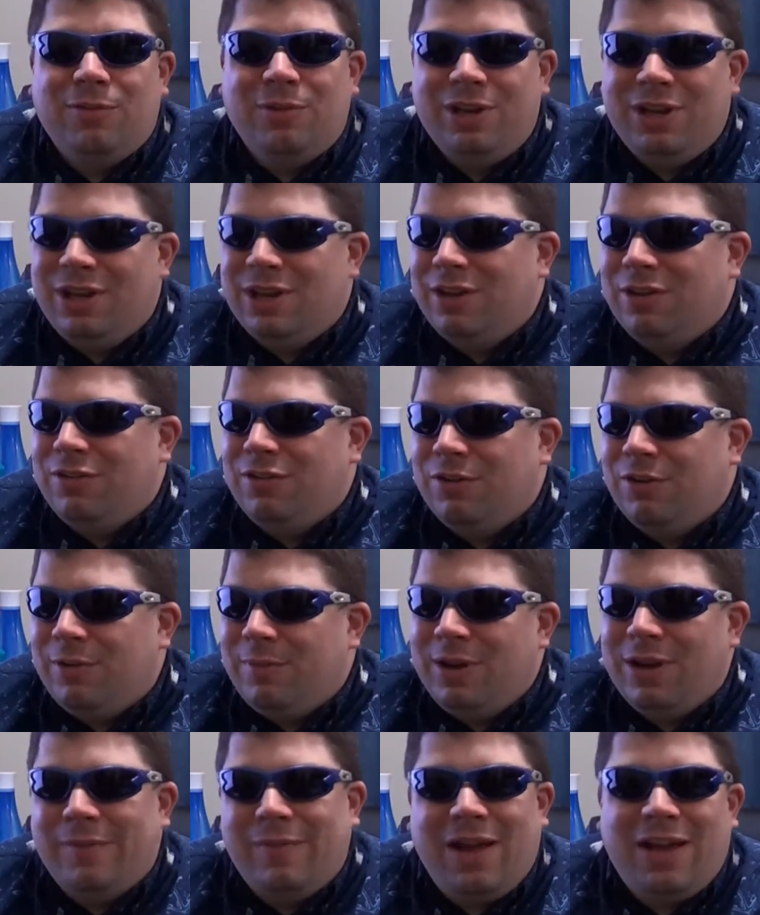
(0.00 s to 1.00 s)
What are you going to do?
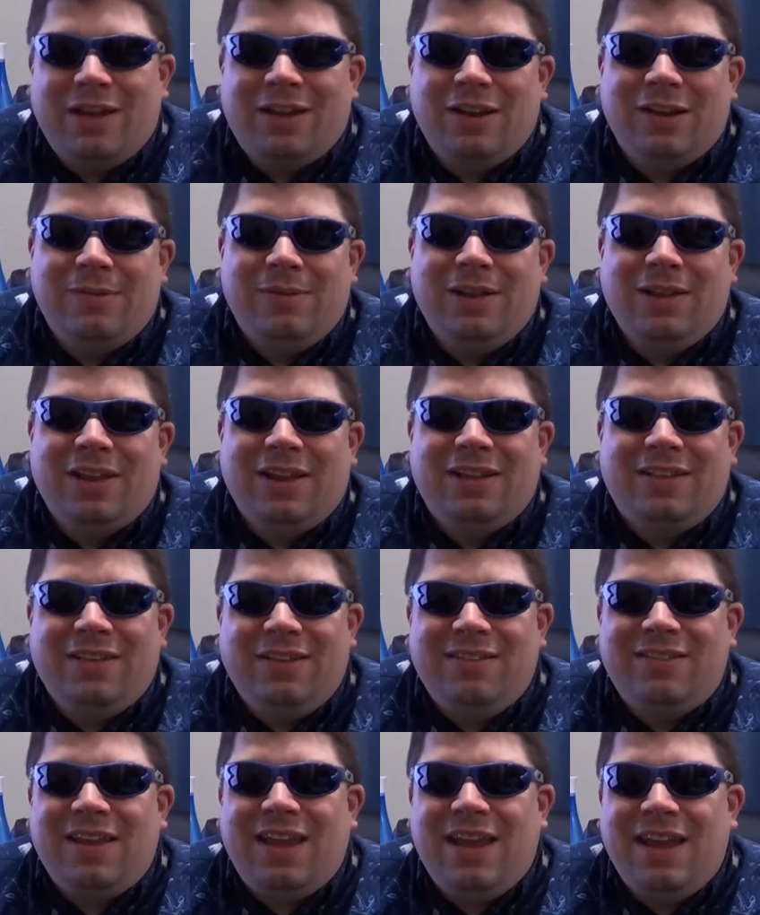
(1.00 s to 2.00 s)
I mean, I'm not going to be like
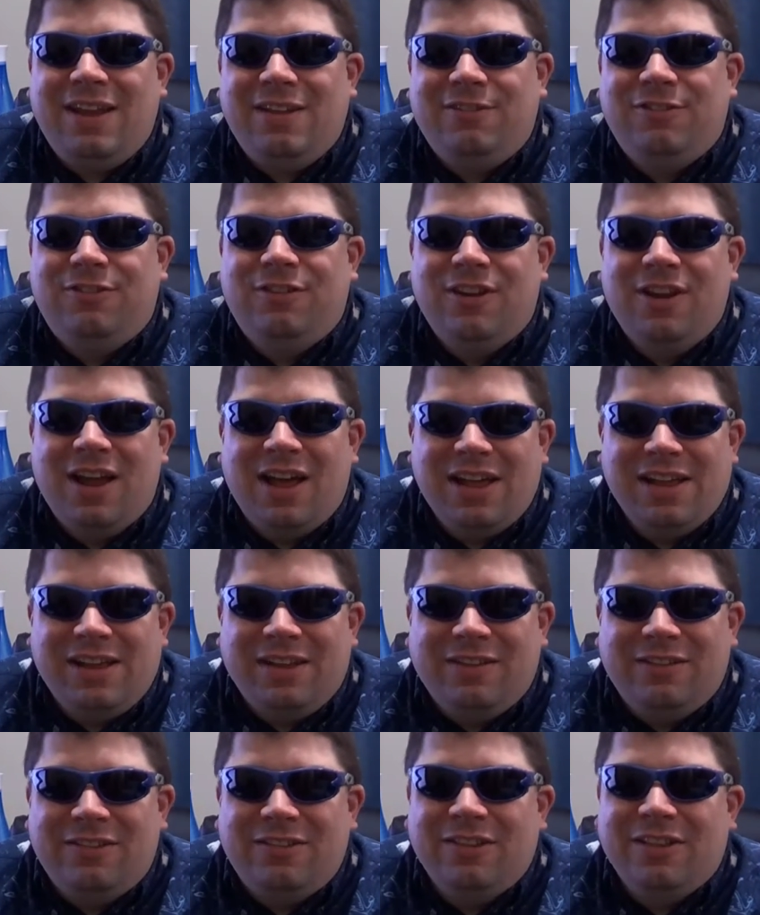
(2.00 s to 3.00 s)
these
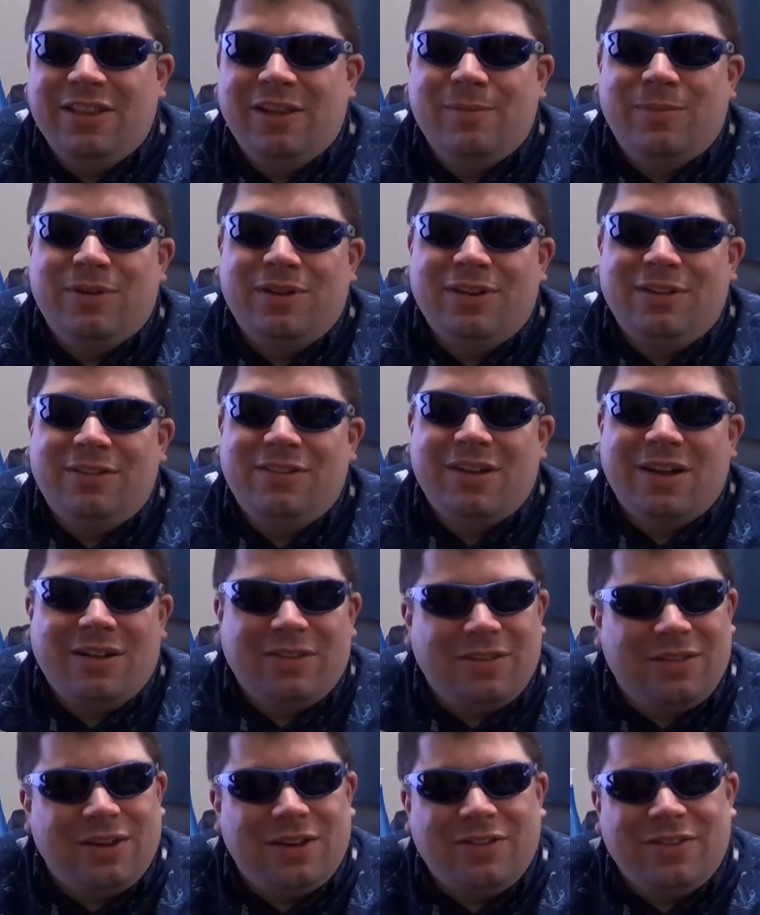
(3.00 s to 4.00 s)
age-denying celebrities
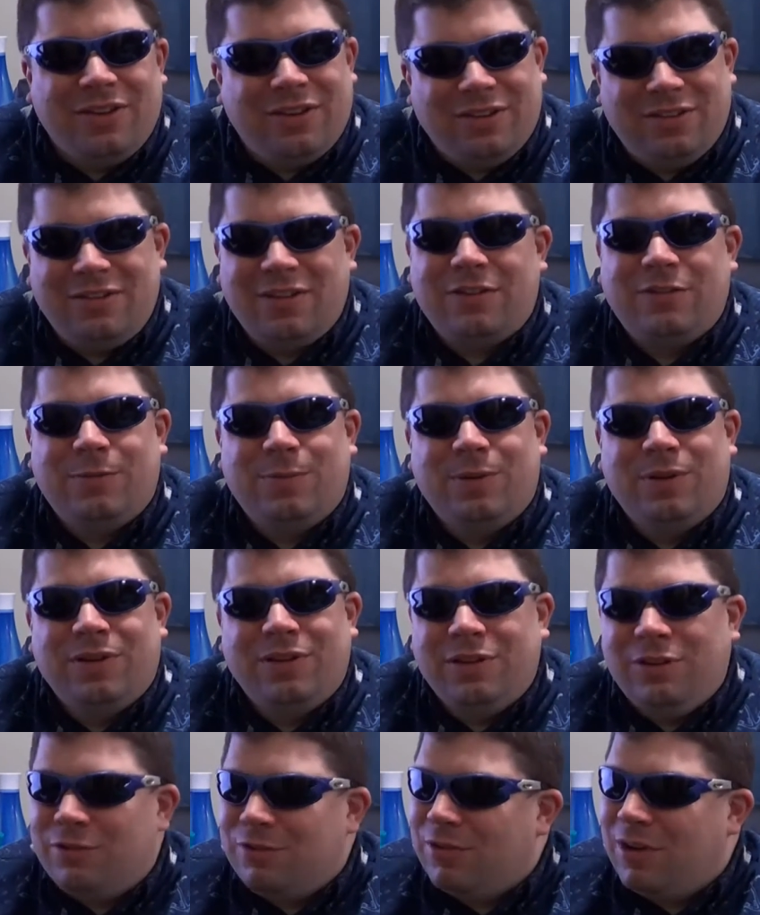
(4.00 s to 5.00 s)
out there that
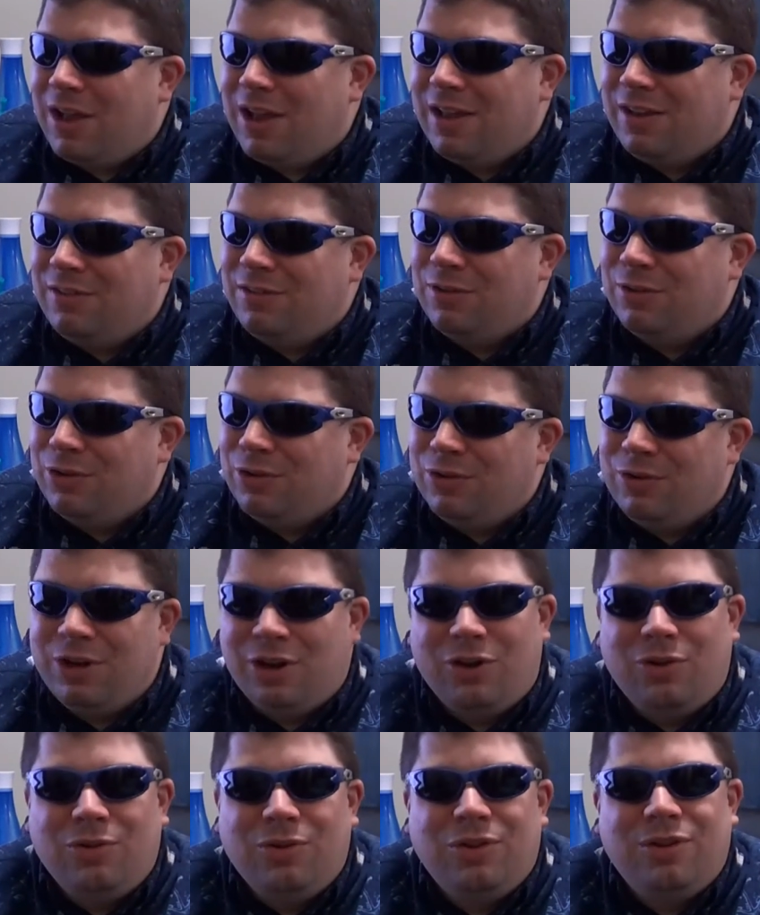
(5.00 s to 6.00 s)
desperately try to, you
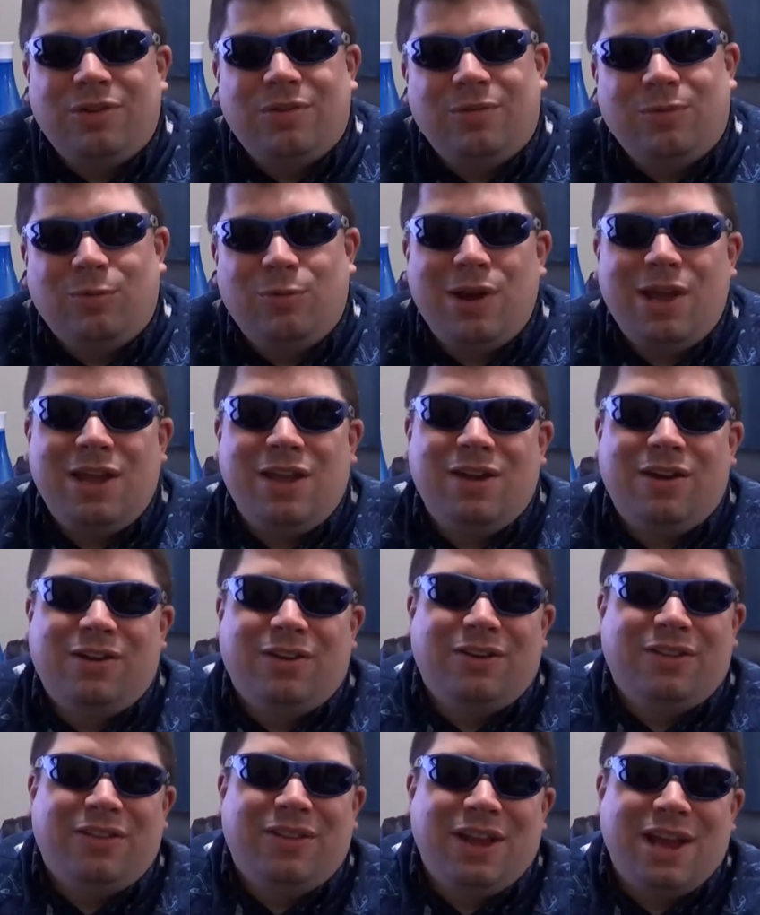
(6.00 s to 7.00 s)
know, look way
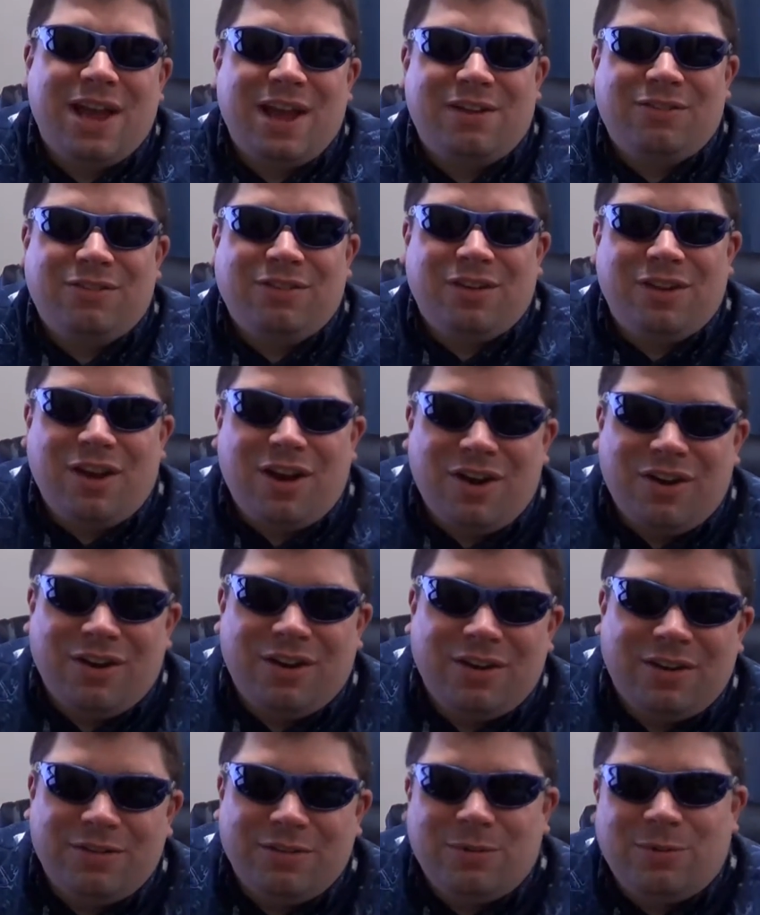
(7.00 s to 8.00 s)
younger than they actually are, and
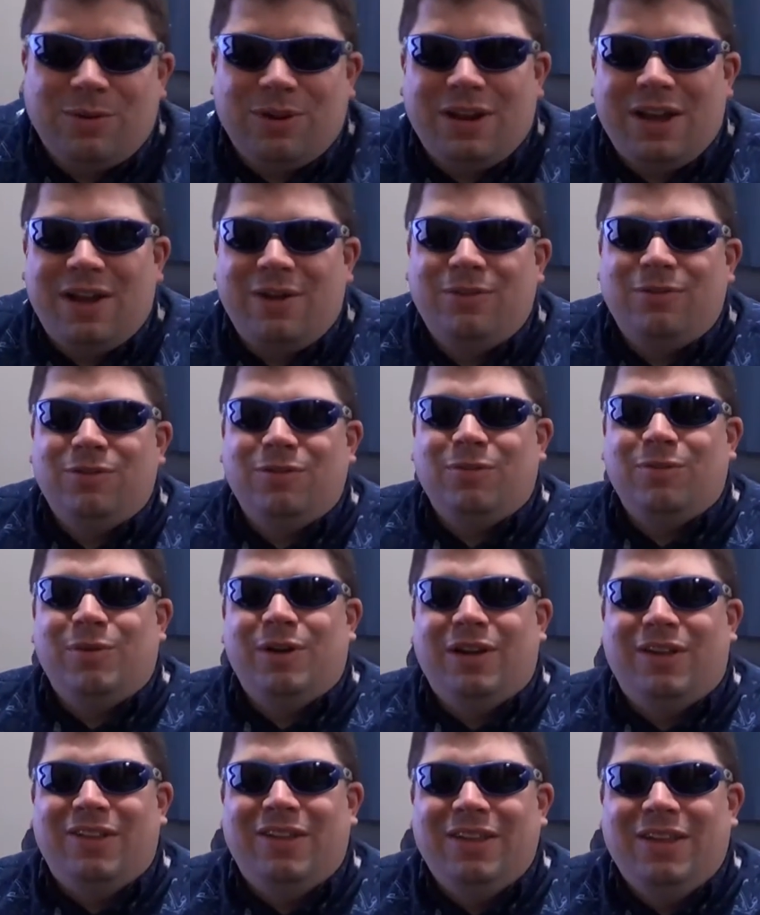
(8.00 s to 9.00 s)
it doesn't work out too
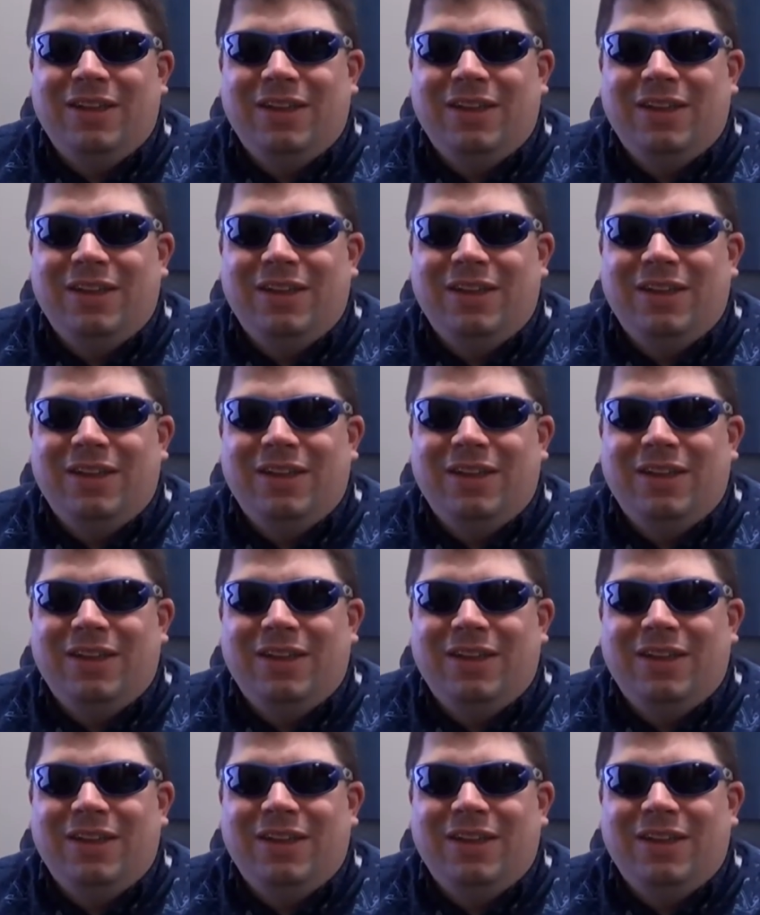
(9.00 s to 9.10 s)
well.